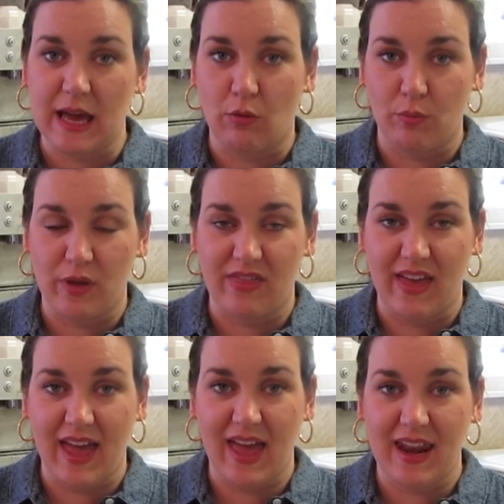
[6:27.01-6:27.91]
I will put
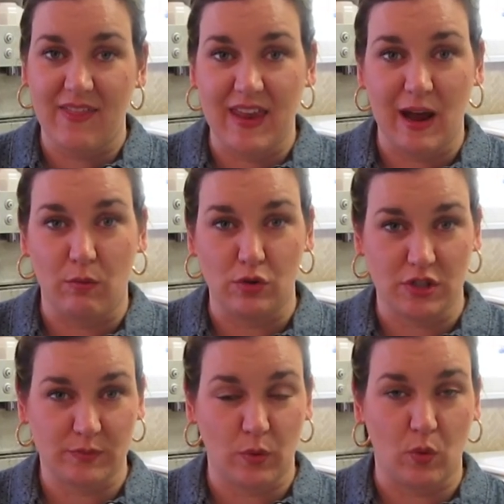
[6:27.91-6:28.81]
that, and then I will
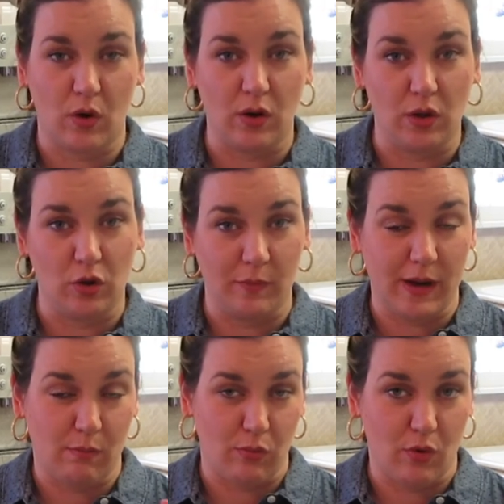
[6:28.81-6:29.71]
just pour on a little bit
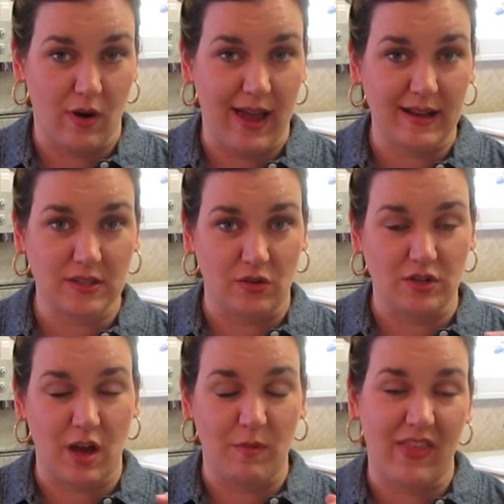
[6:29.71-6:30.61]
of borax on
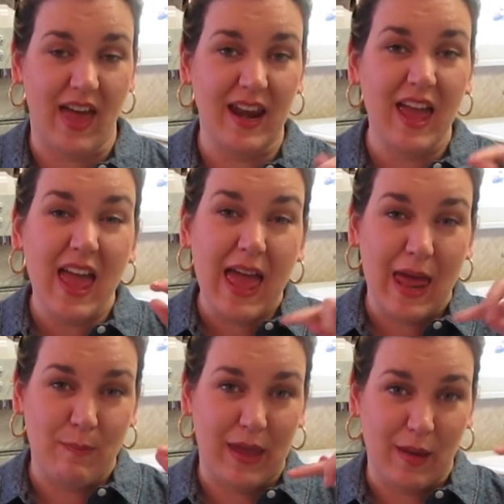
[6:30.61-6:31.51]
top of that
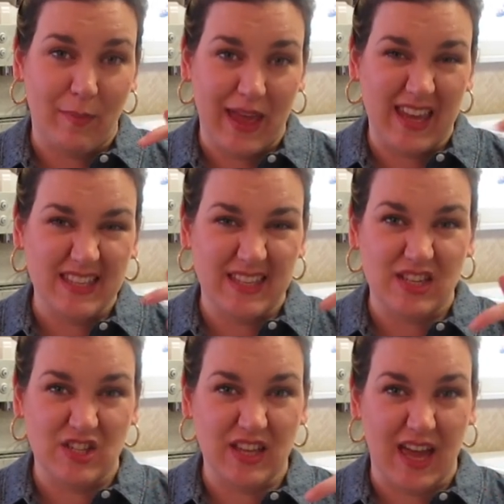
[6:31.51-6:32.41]
and make a paste and
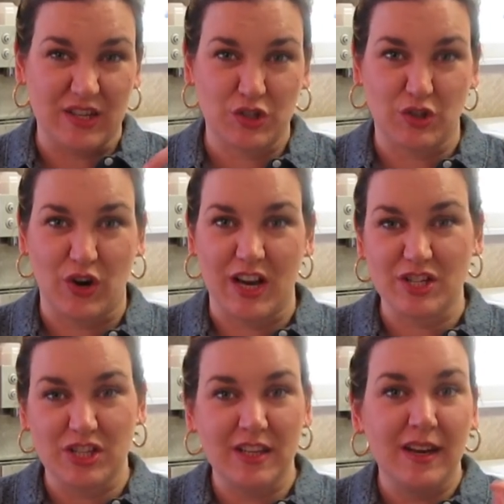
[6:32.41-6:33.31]
just kind of
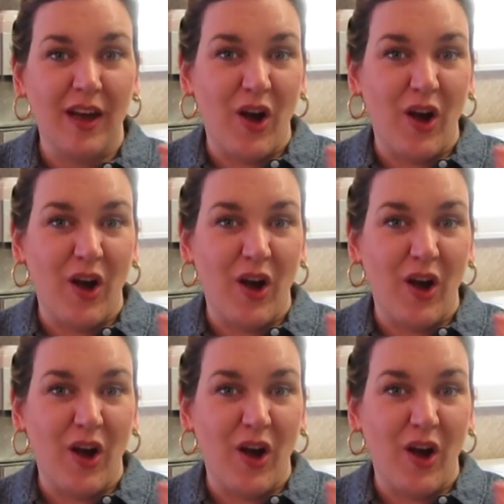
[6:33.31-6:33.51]
scratch it